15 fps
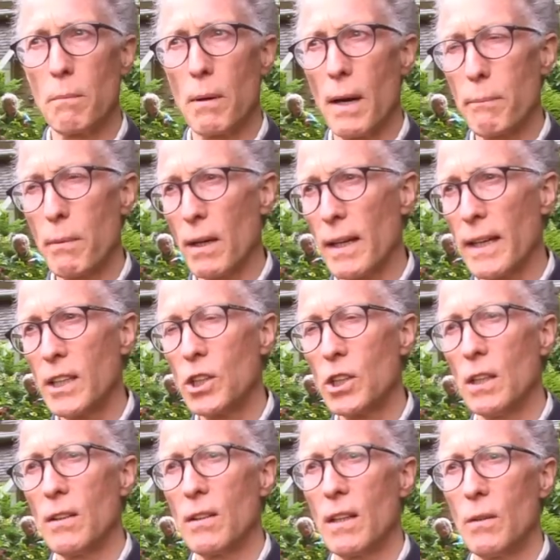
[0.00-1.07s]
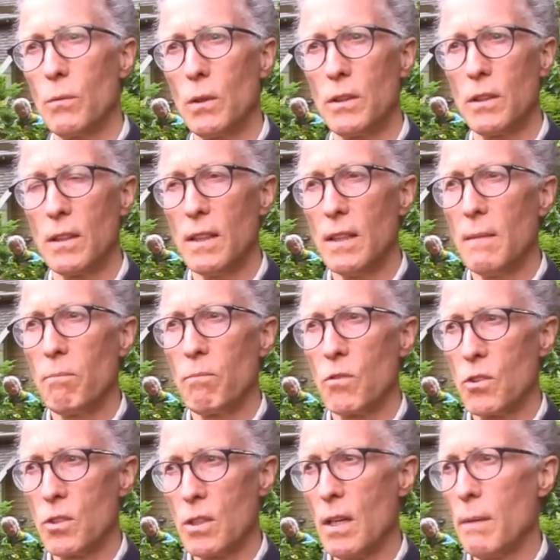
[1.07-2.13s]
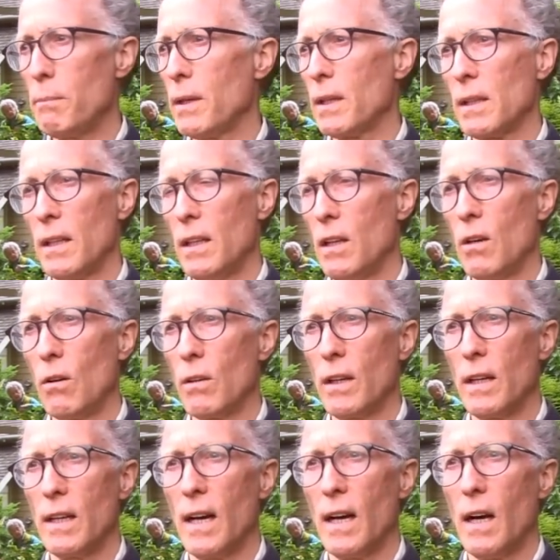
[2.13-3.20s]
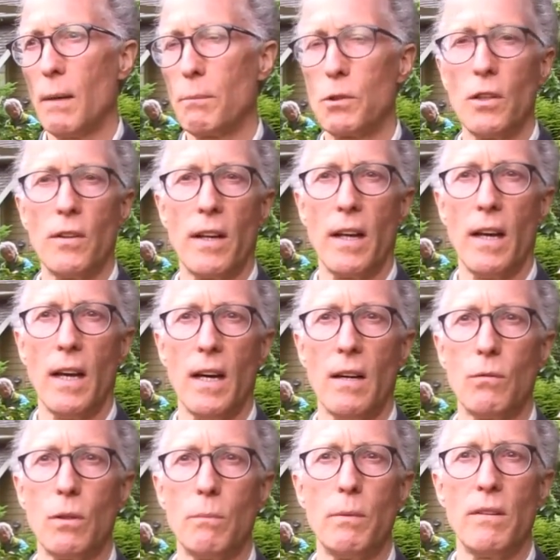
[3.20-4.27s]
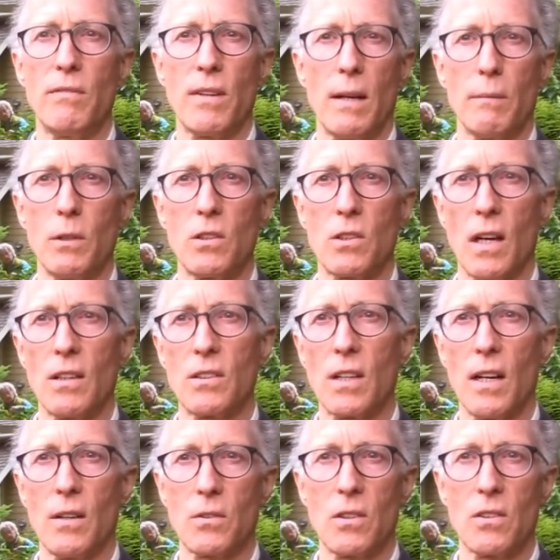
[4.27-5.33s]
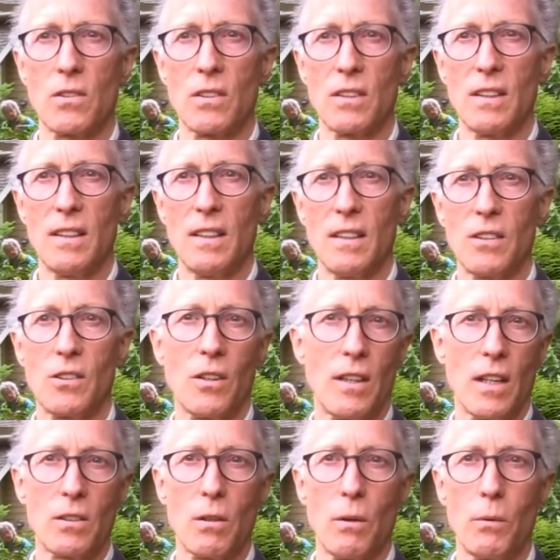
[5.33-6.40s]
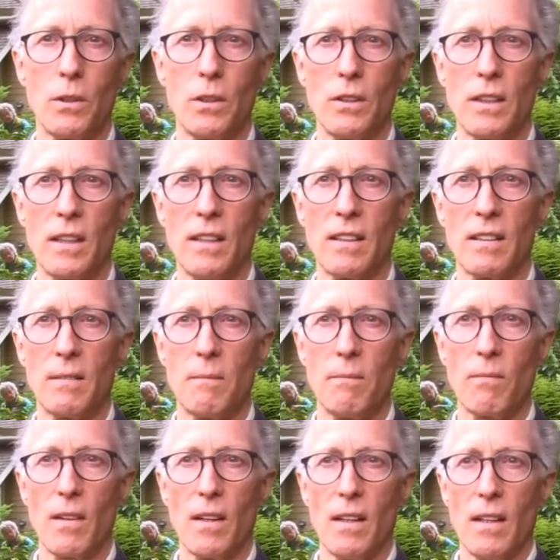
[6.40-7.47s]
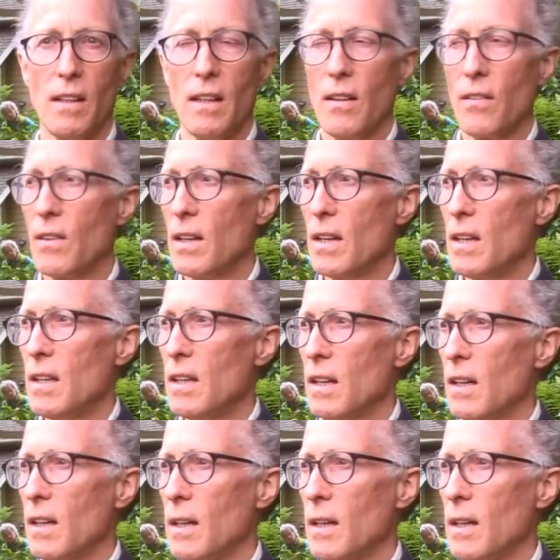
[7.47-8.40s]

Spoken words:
population that would typically, the only option they have would be family-sized houses. So that's what we're doing here. The